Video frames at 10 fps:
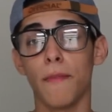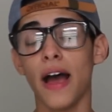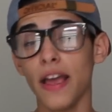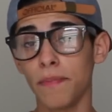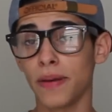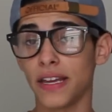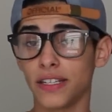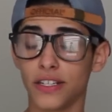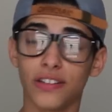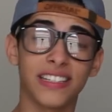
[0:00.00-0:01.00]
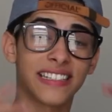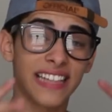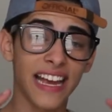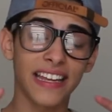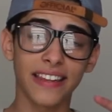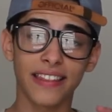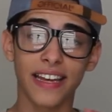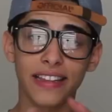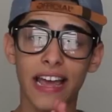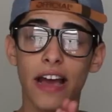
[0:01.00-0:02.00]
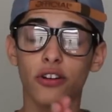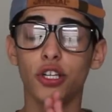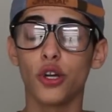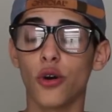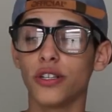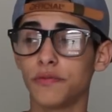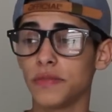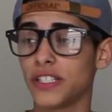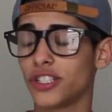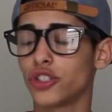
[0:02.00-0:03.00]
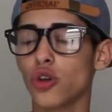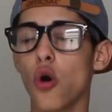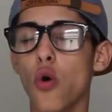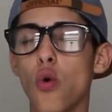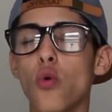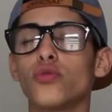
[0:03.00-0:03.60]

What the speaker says: my opinion, the second thing that annoys me so